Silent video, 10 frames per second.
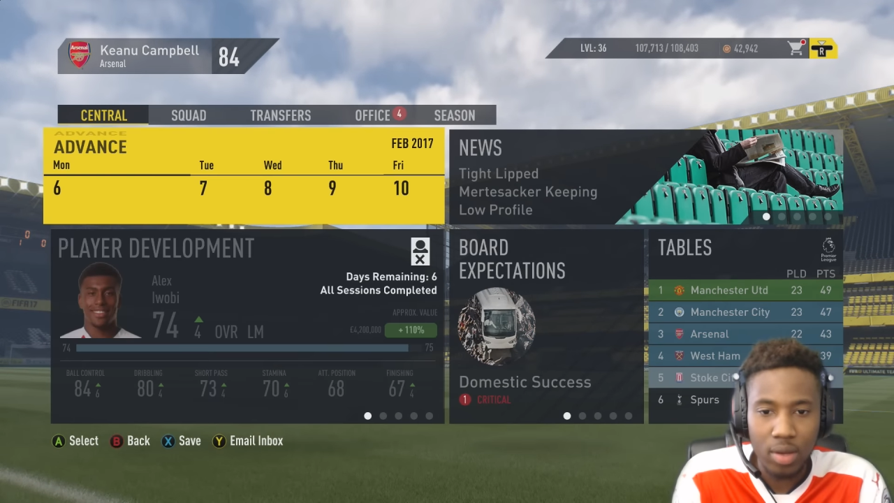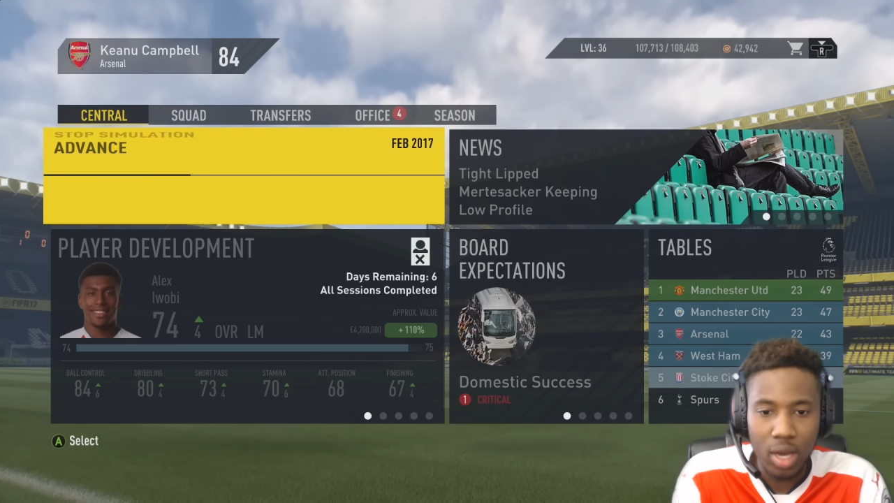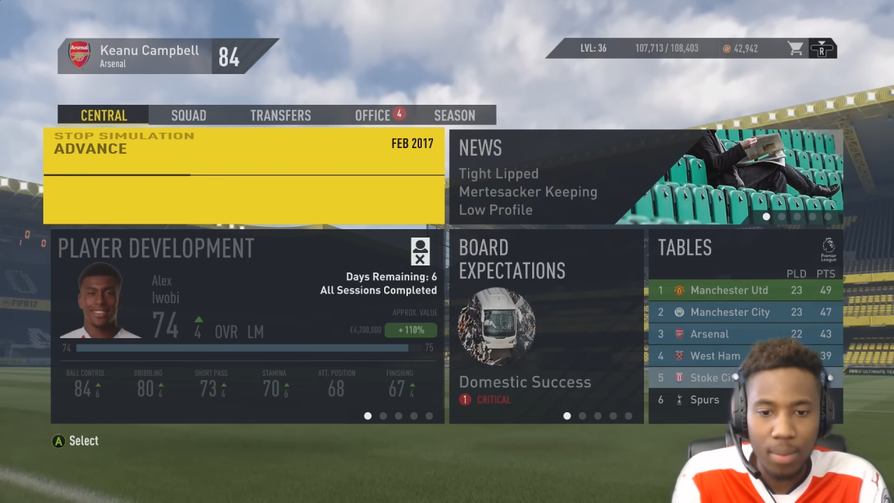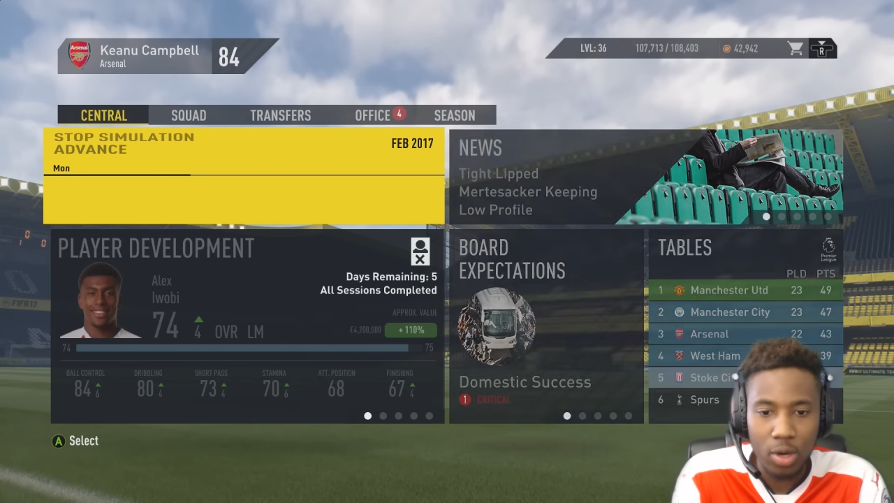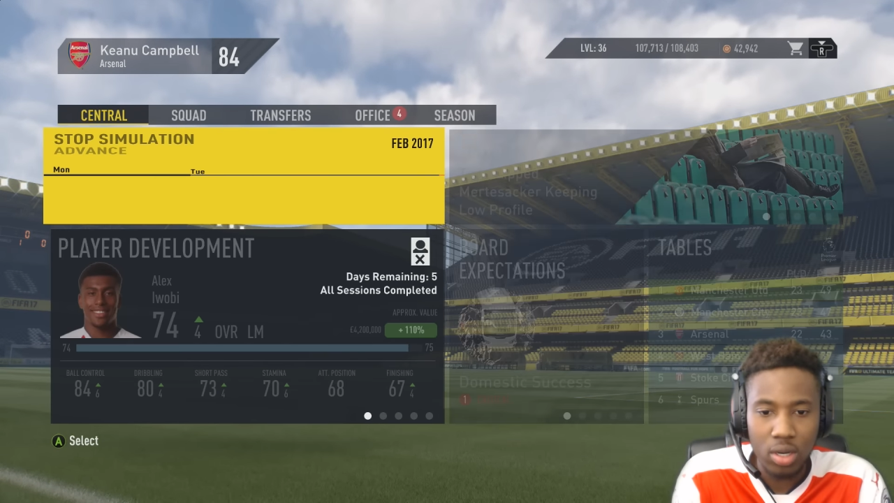
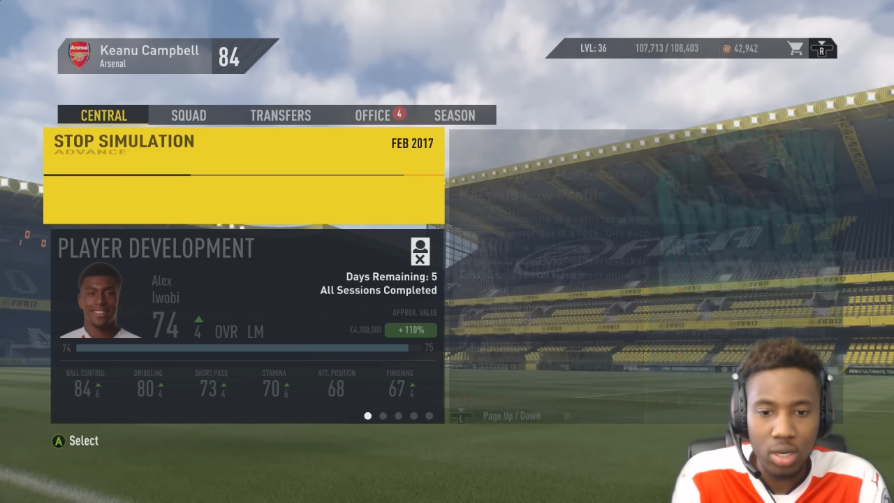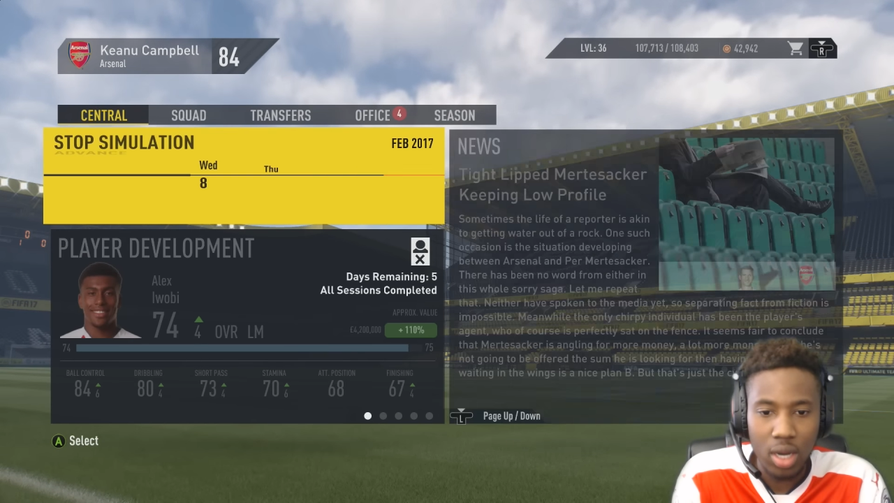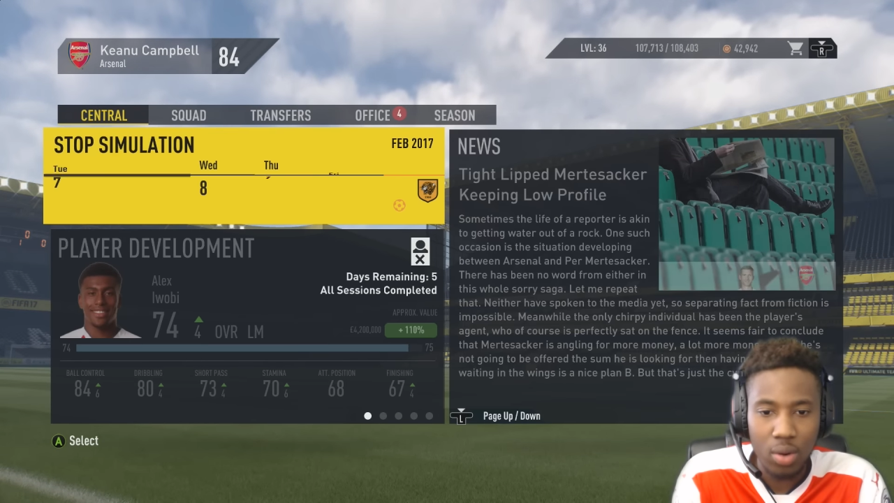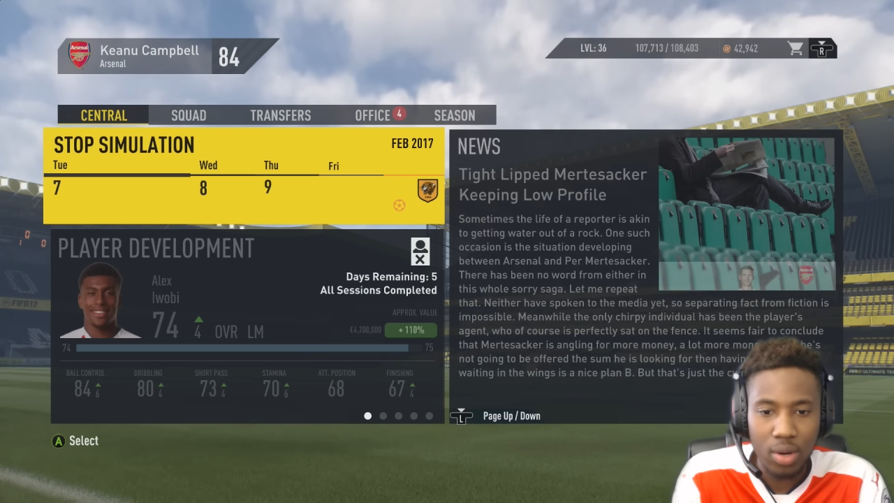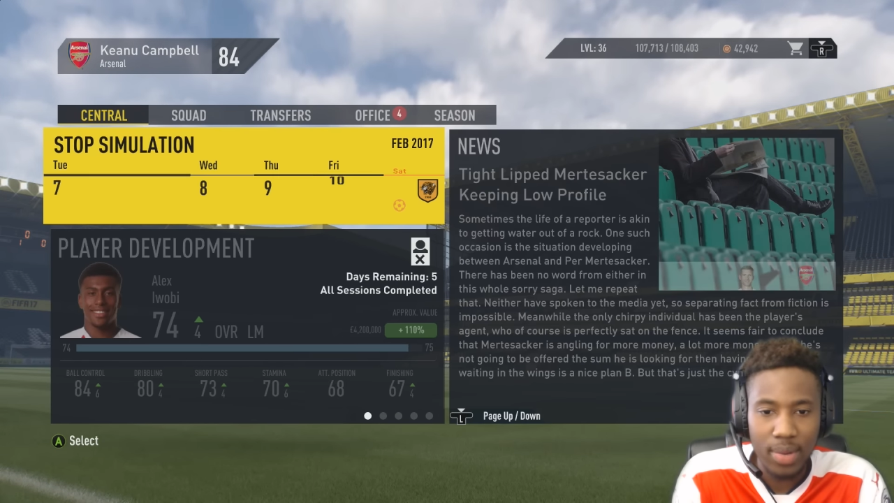come on,
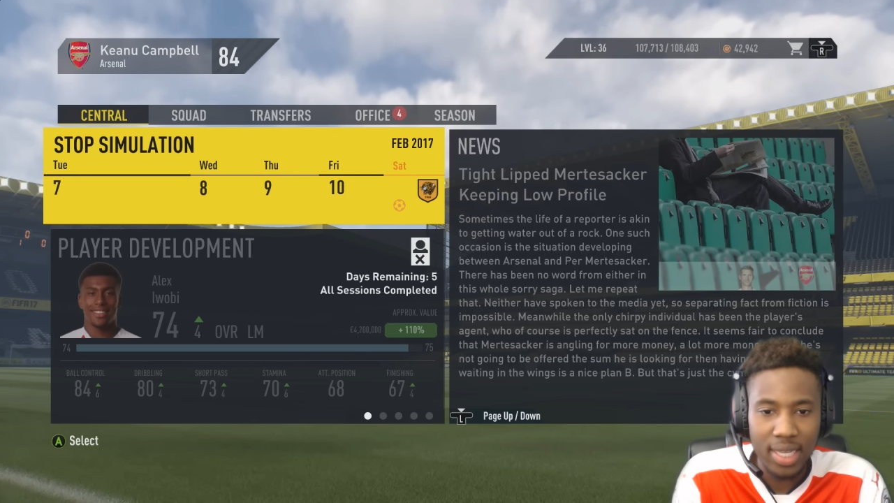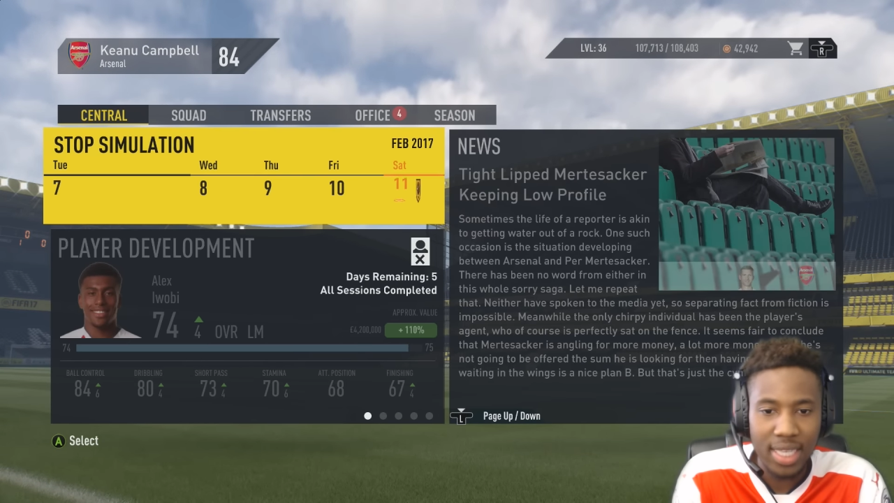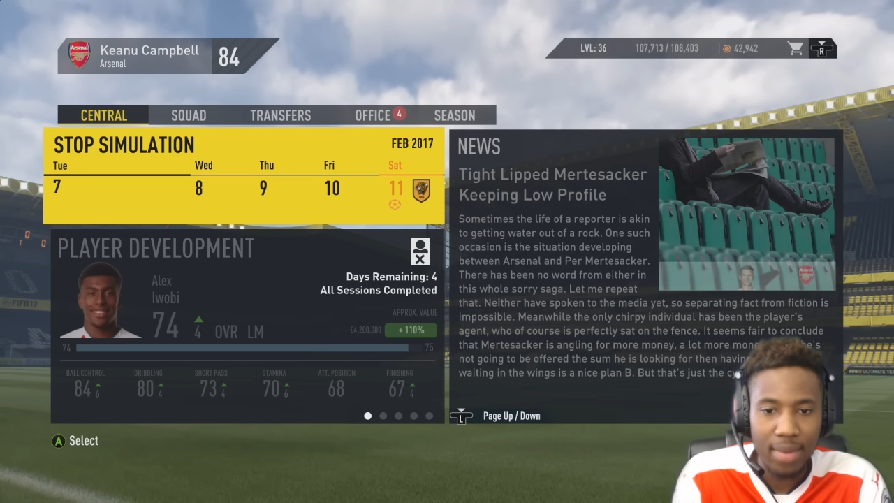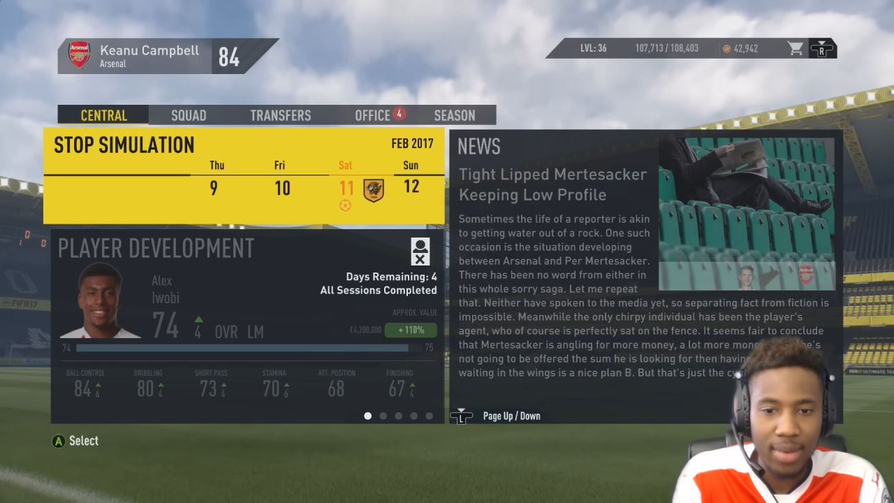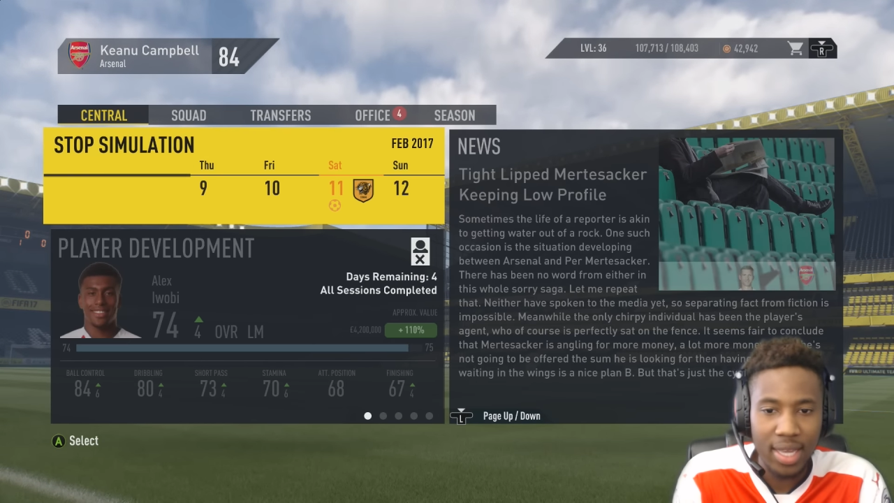I want to play this
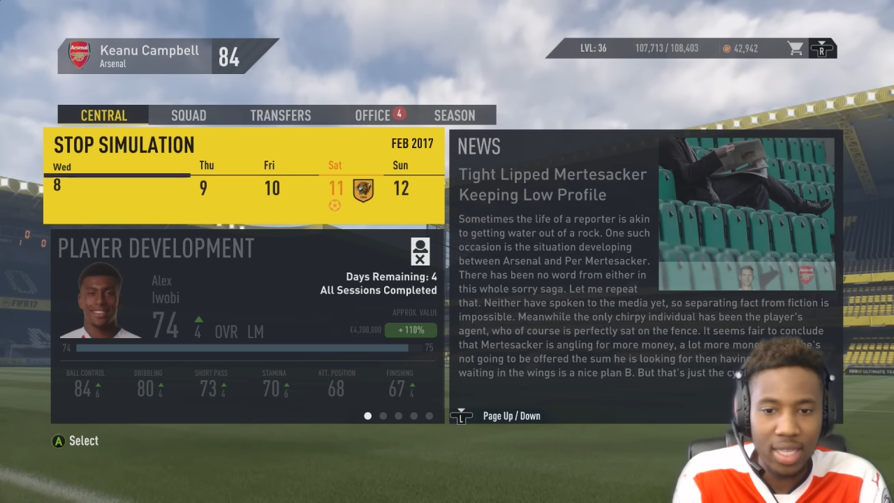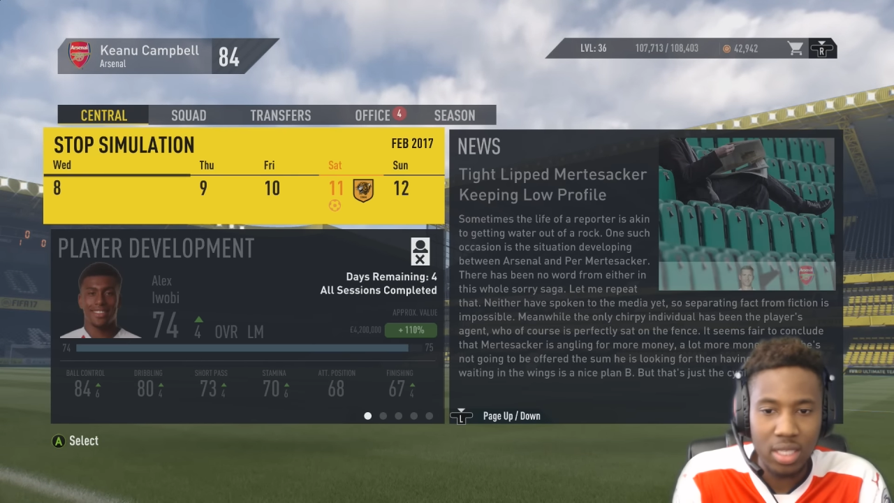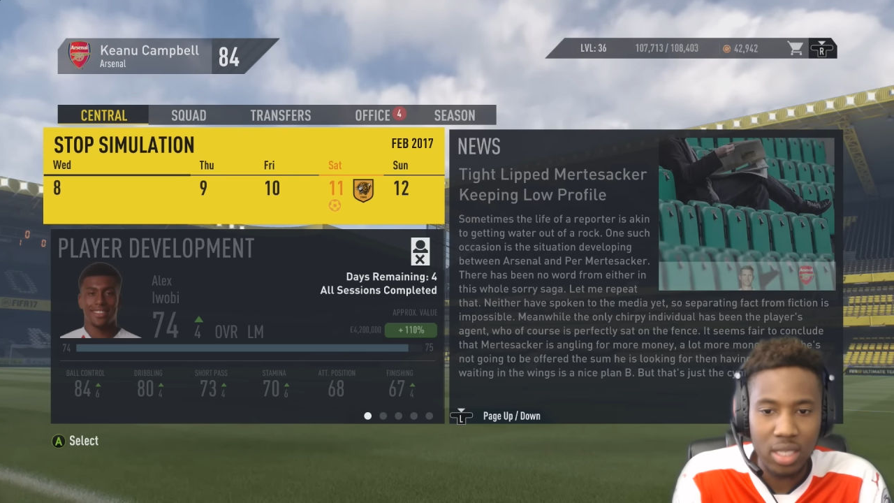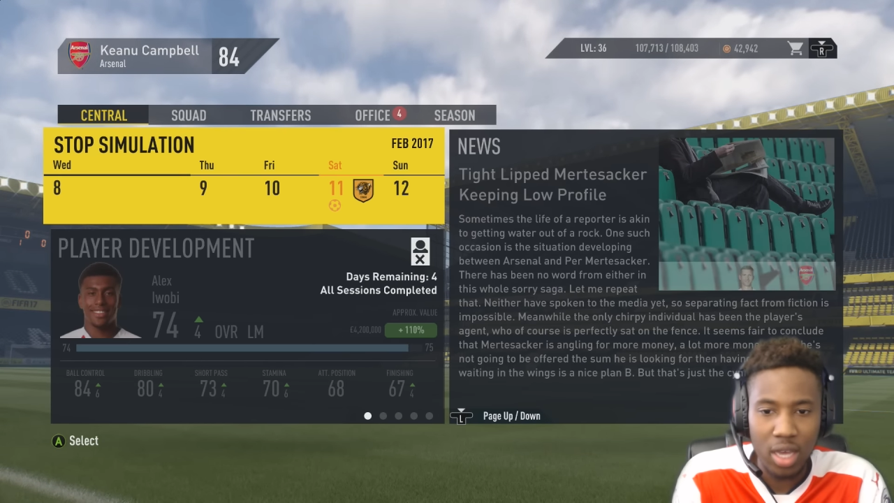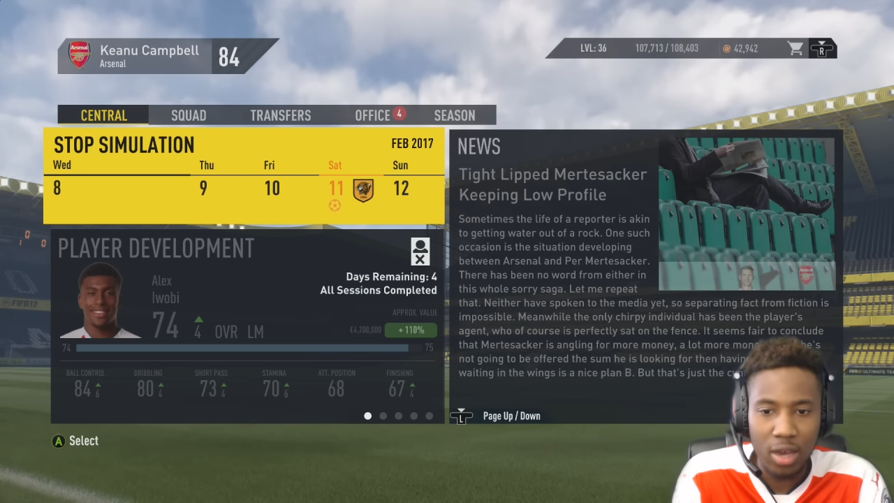game
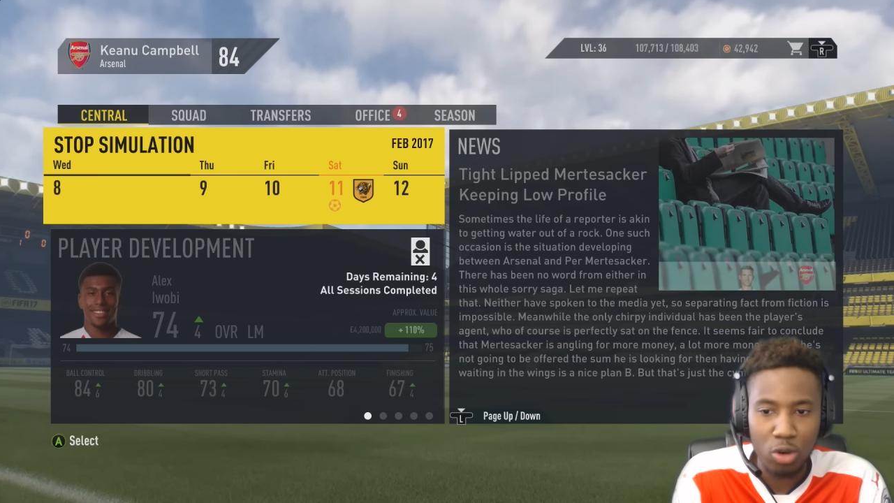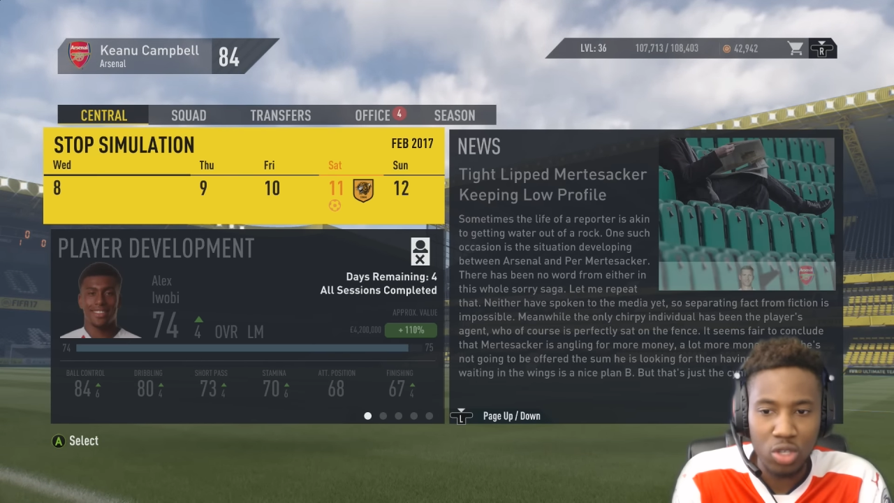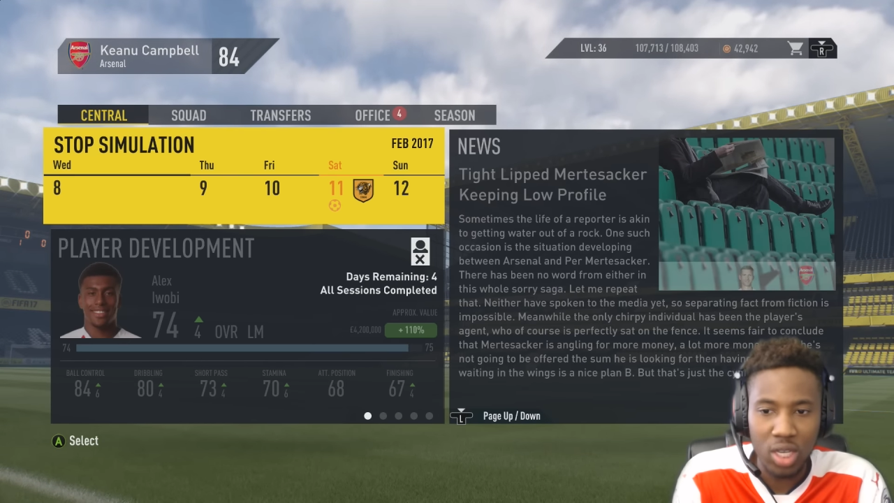against uh,